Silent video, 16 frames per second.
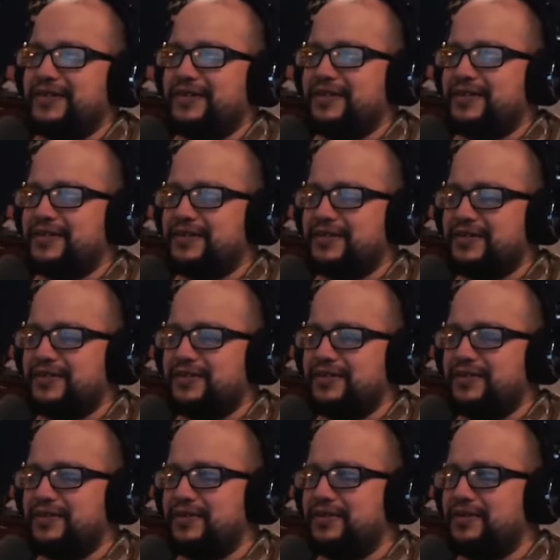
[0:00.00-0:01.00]
you can just
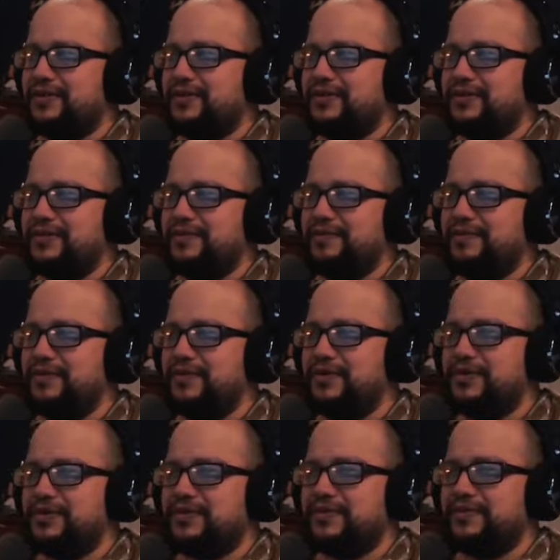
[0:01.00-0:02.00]
do during
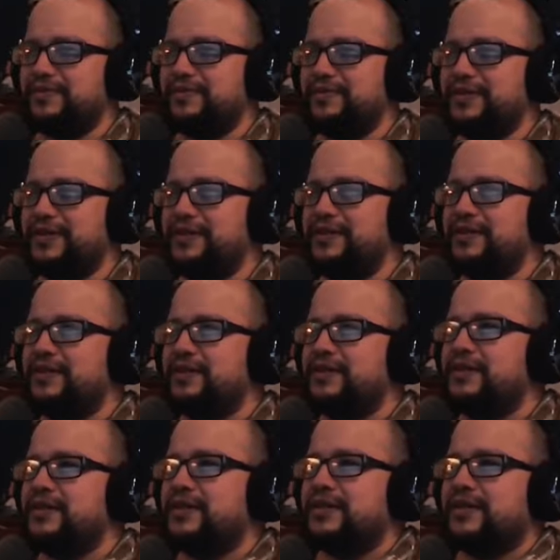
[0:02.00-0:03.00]
neutral movement.
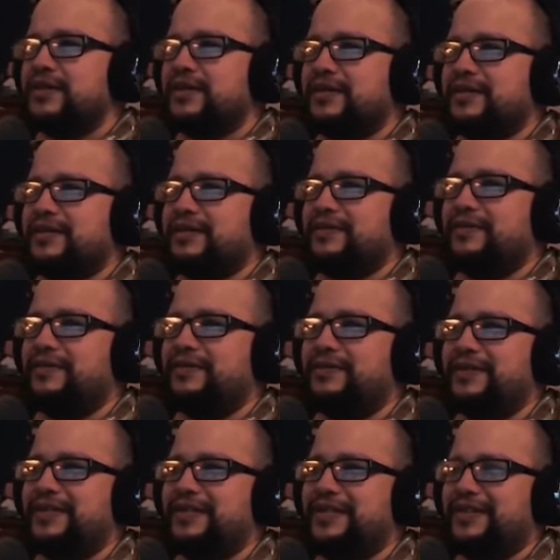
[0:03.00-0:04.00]

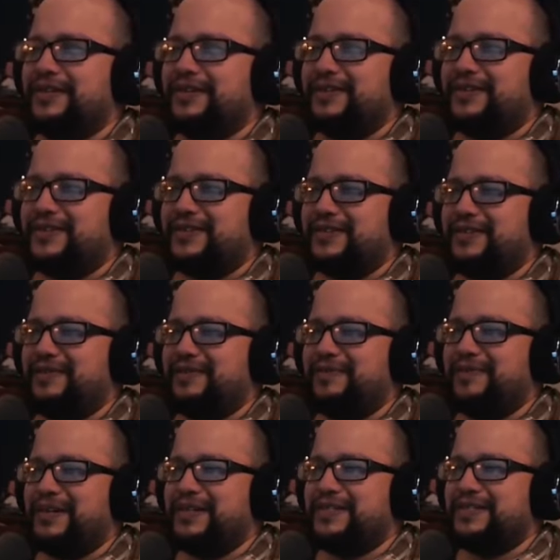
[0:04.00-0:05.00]
One thing to also keep in
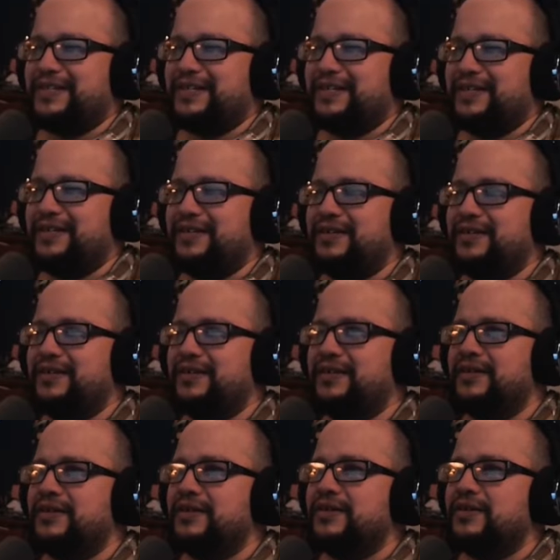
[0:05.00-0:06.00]
mind is that
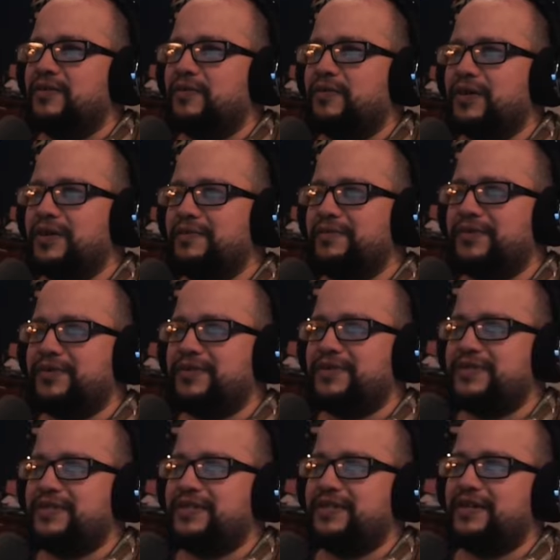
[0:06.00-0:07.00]
one
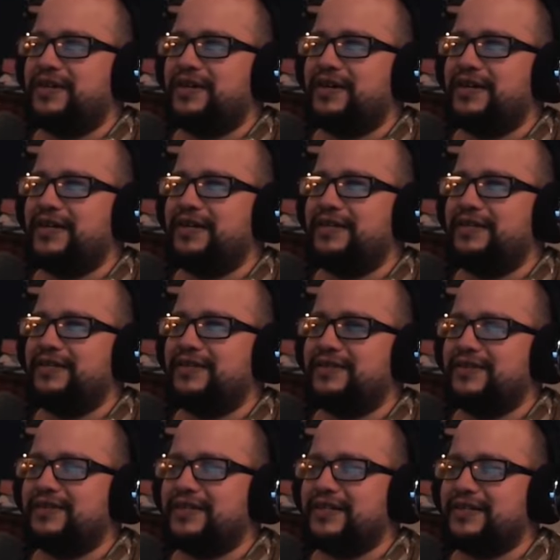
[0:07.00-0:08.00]
burst on
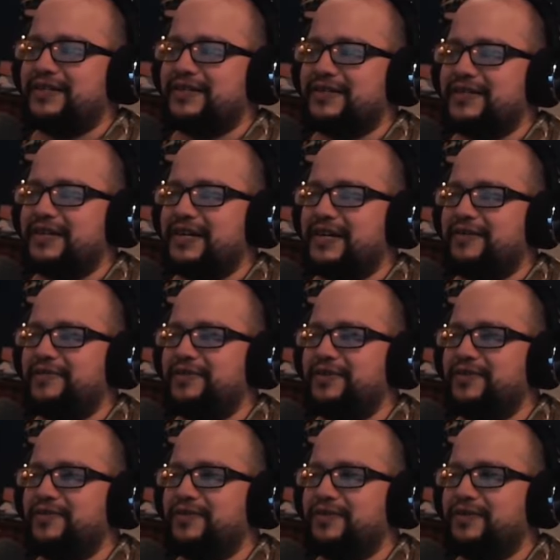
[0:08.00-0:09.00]
stuff that doesn't have
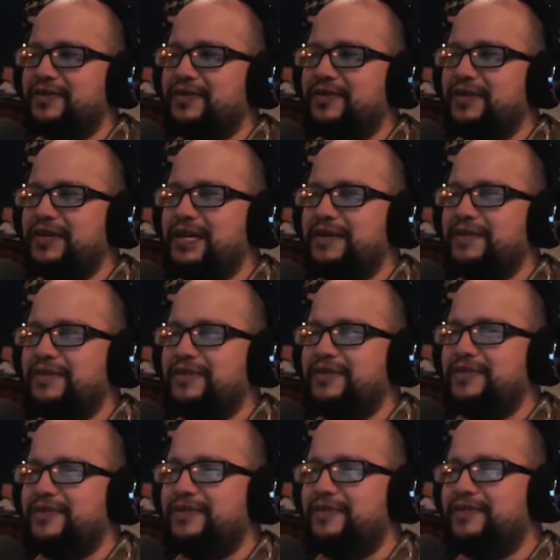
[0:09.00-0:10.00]
maneuver, or not
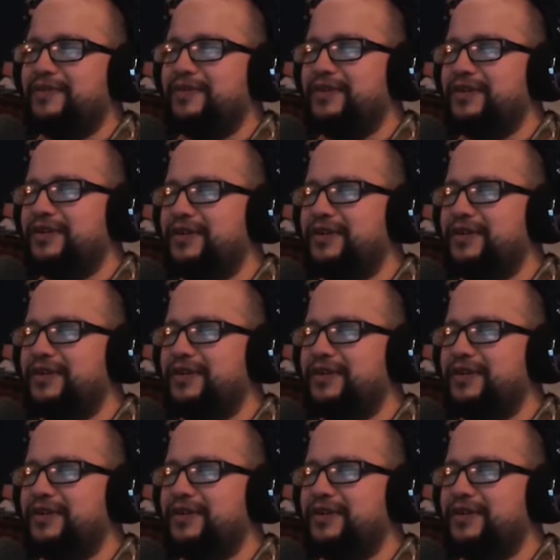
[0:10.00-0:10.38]
maneuver armor, but